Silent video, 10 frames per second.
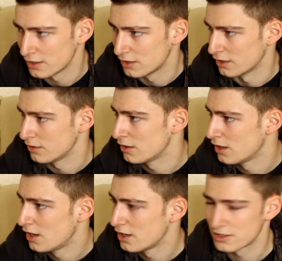You know,
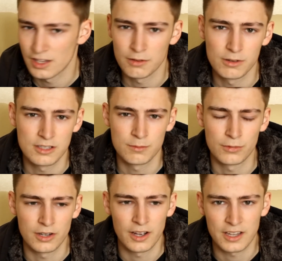there's no reason
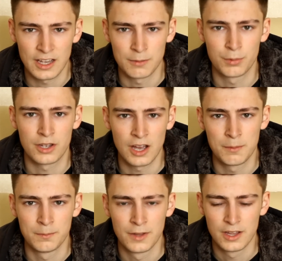why I can't
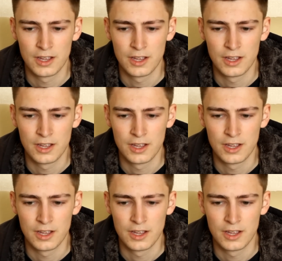become